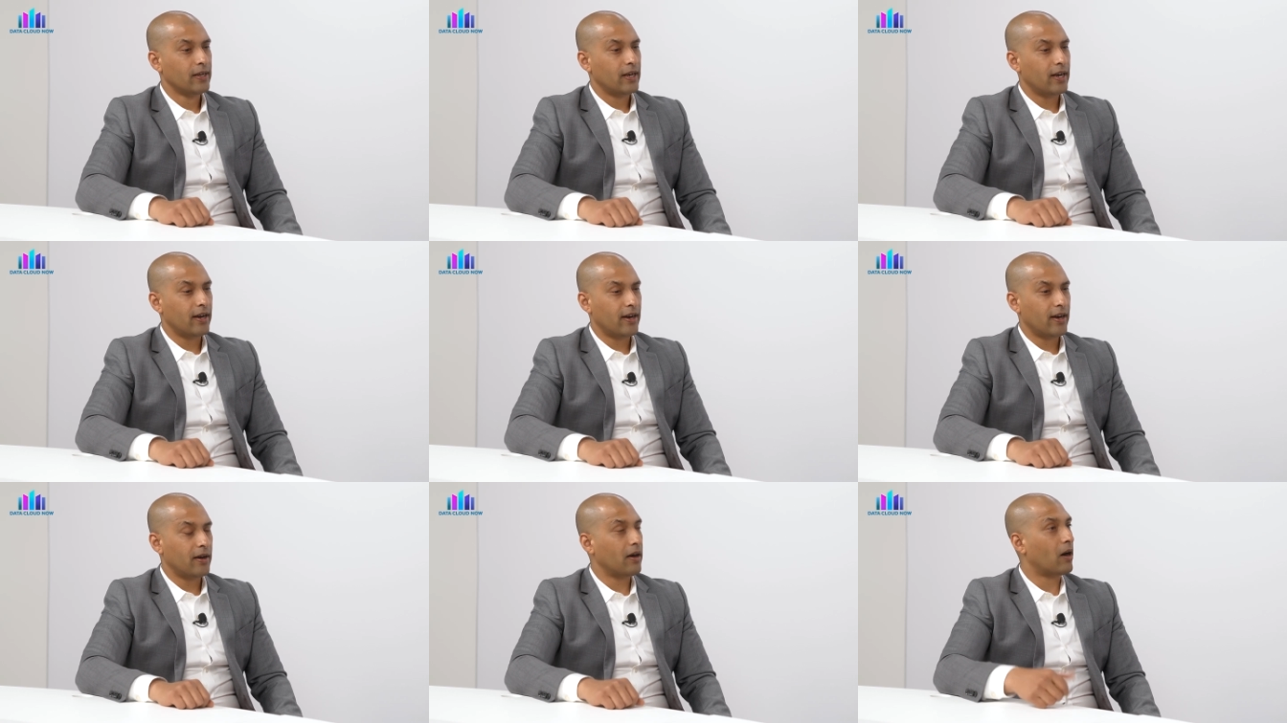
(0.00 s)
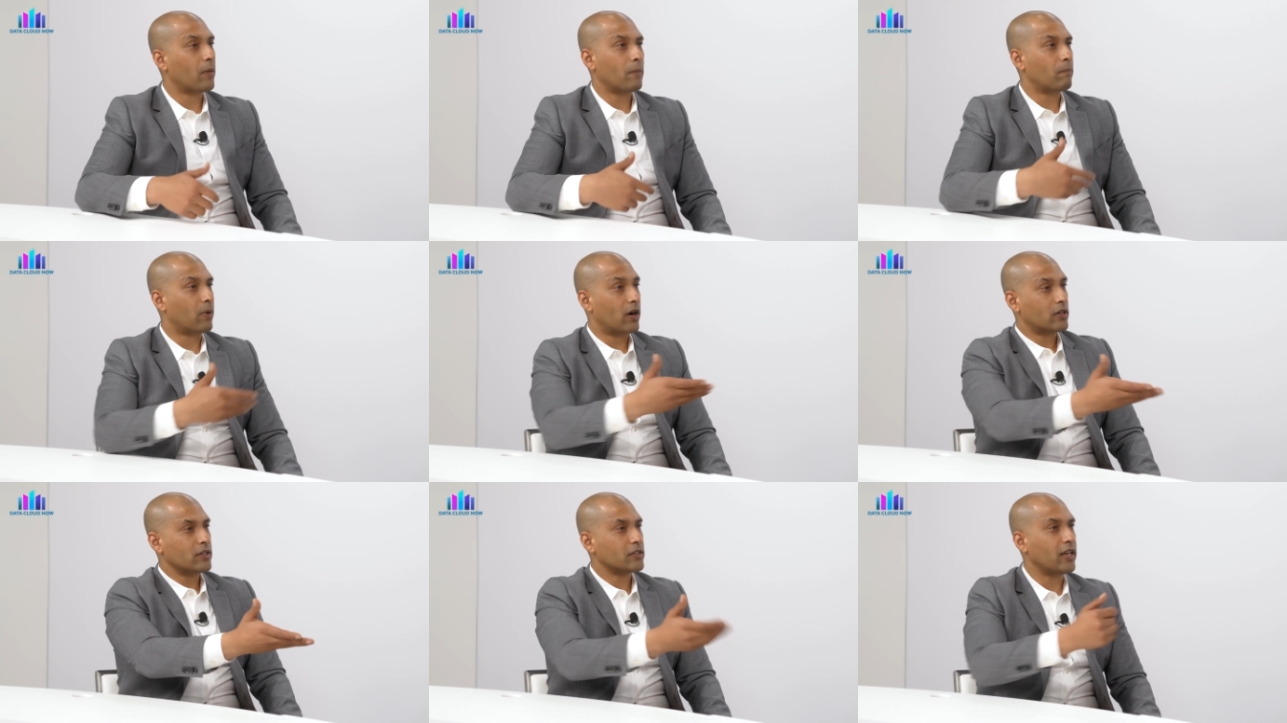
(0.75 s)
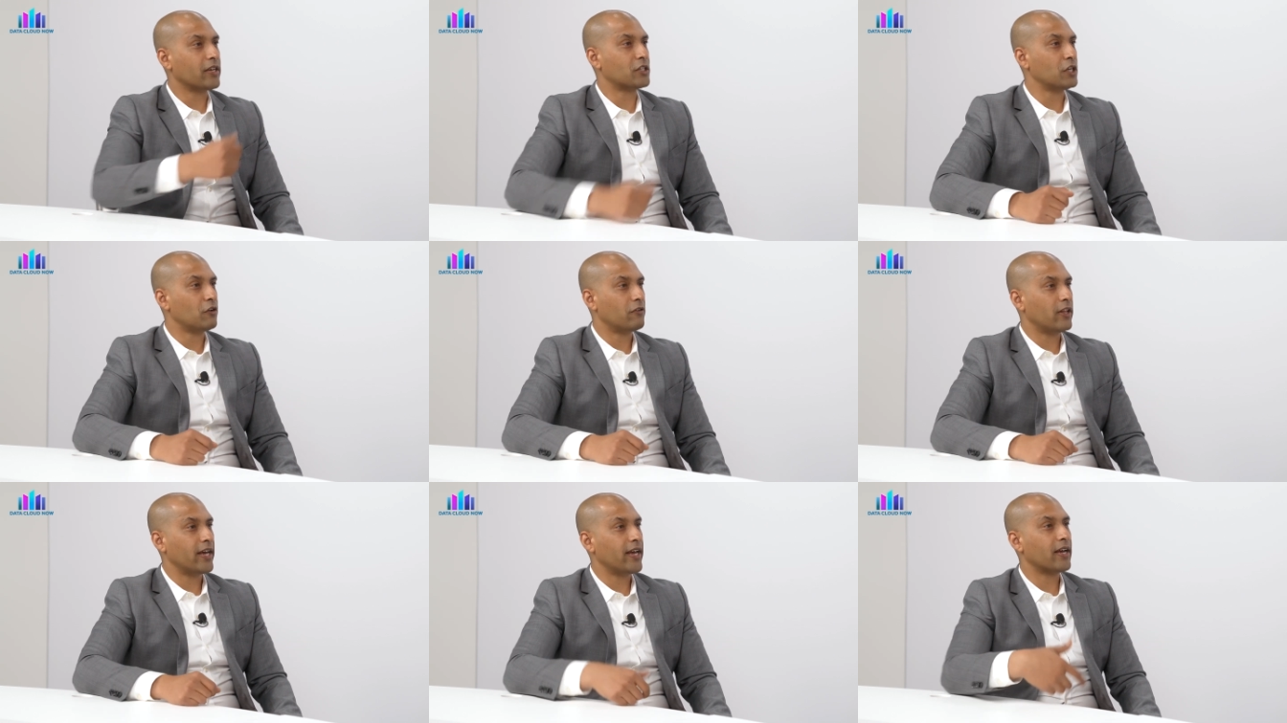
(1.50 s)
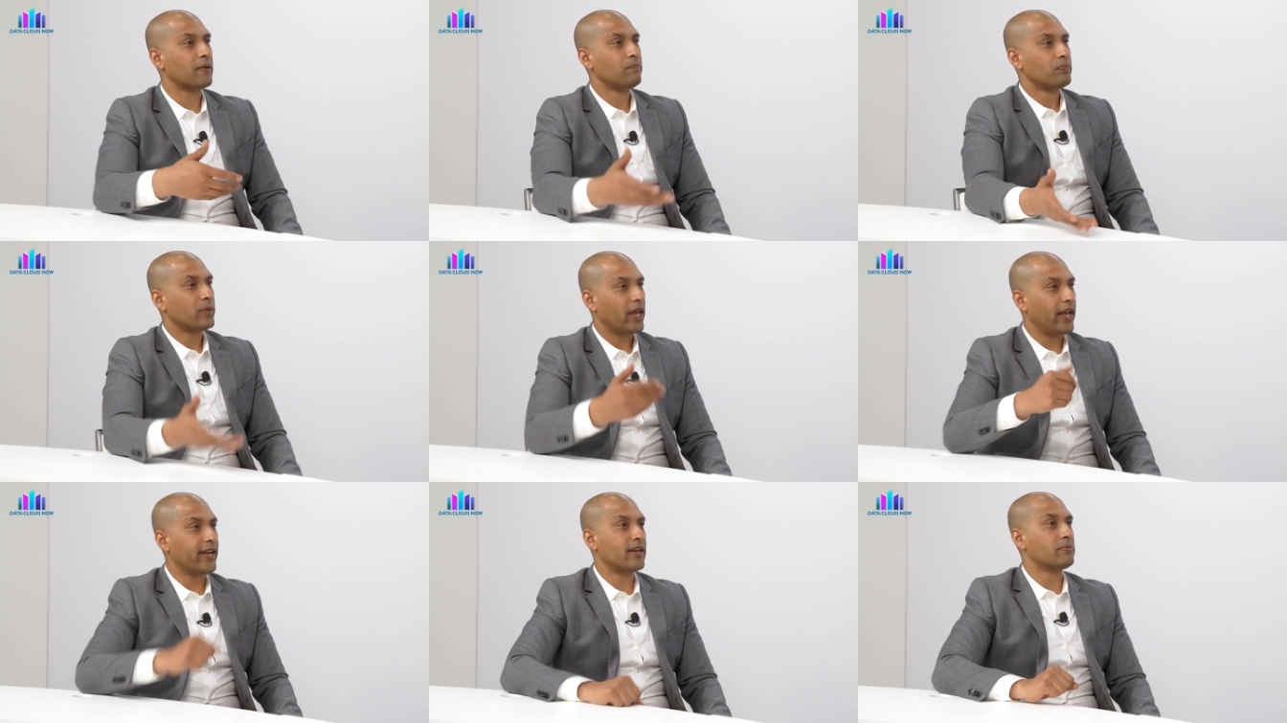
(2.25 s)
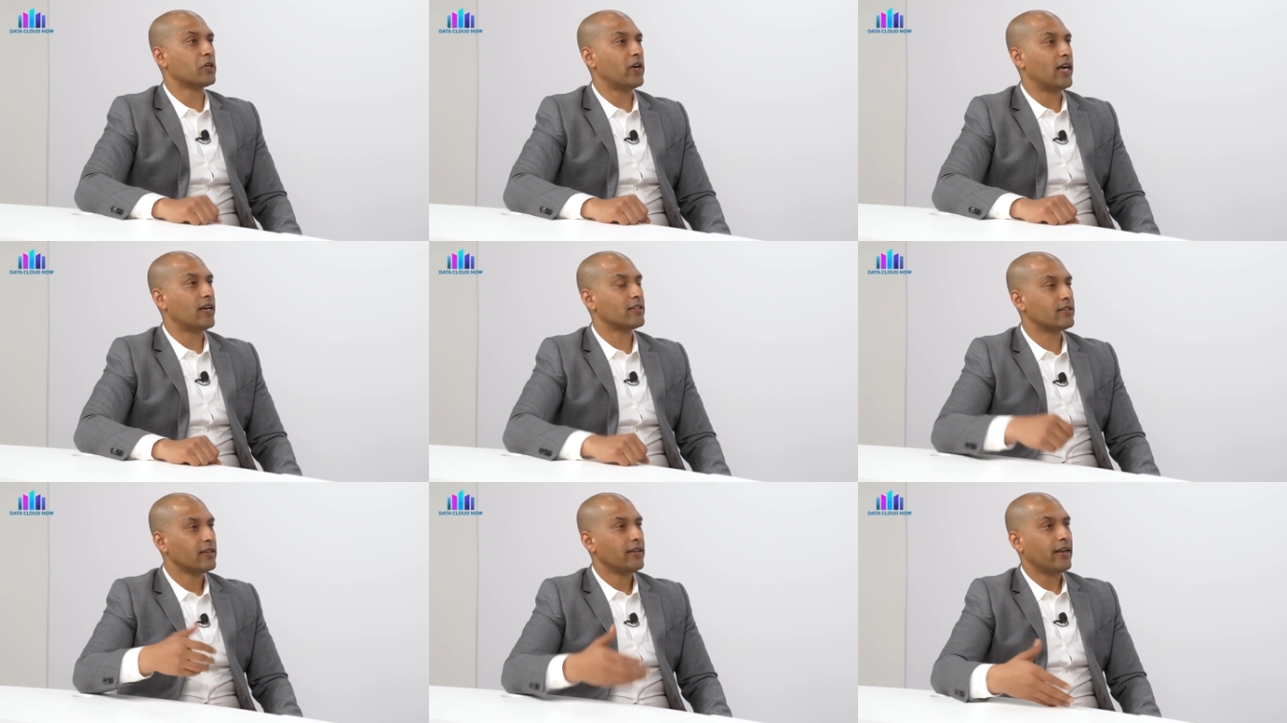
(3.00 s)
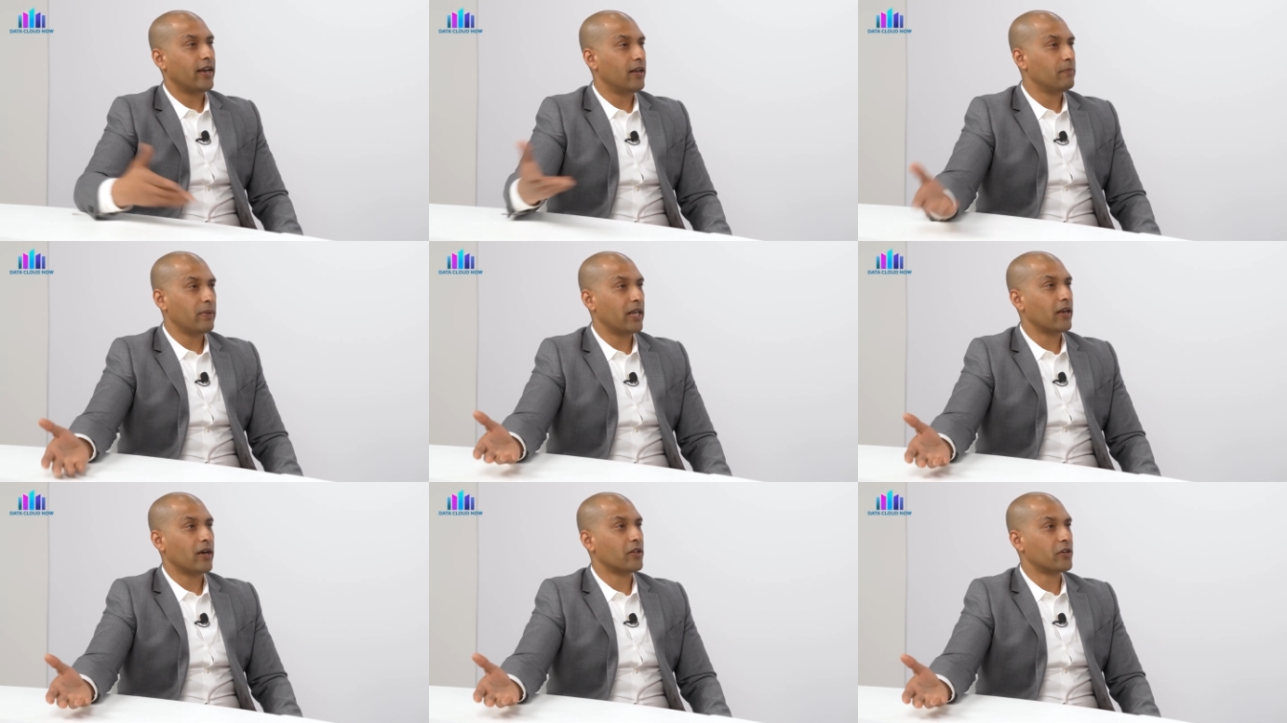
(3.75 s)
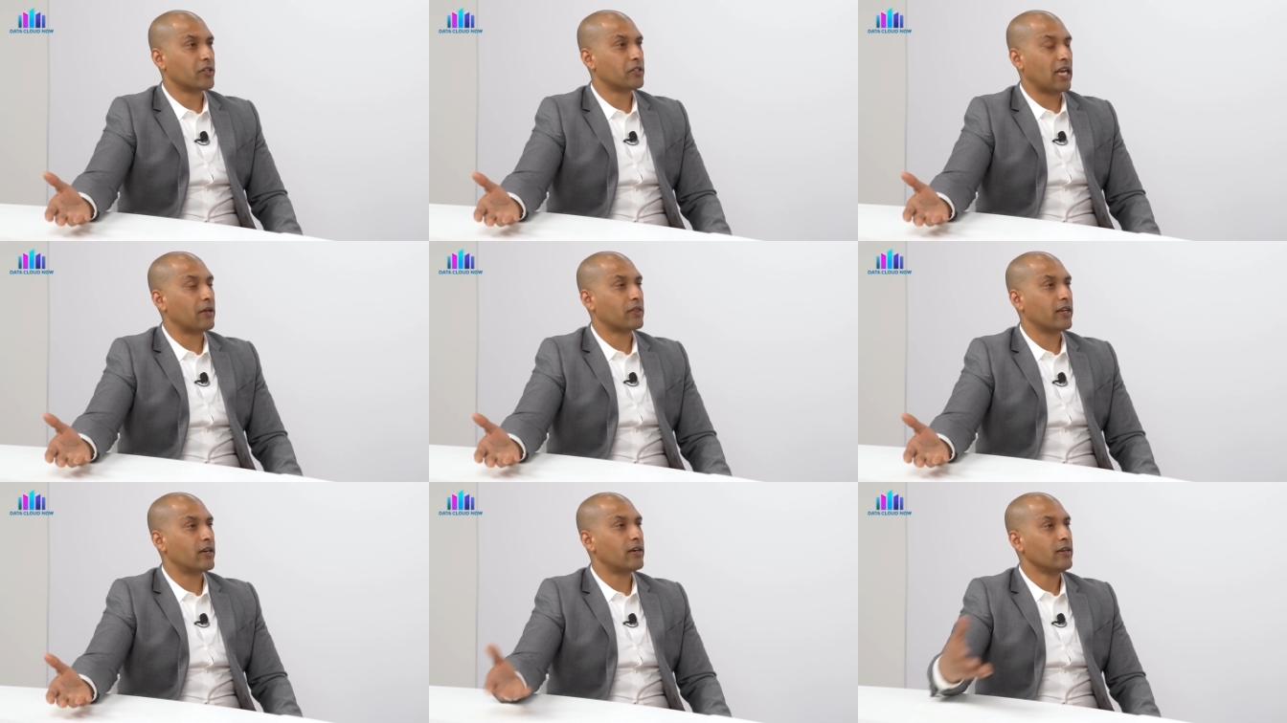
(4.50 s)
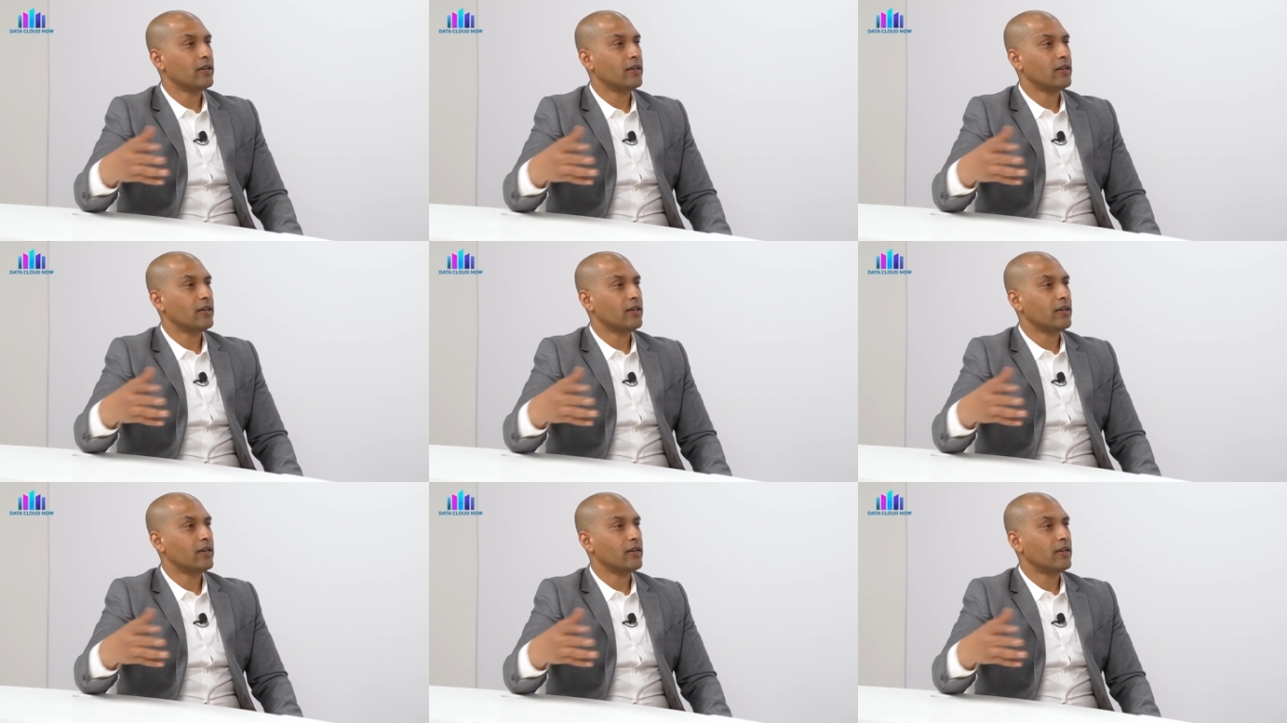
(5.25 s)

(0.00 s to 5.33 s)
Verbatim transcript: Uh, our partners like Snowflake, AWS, and many others out there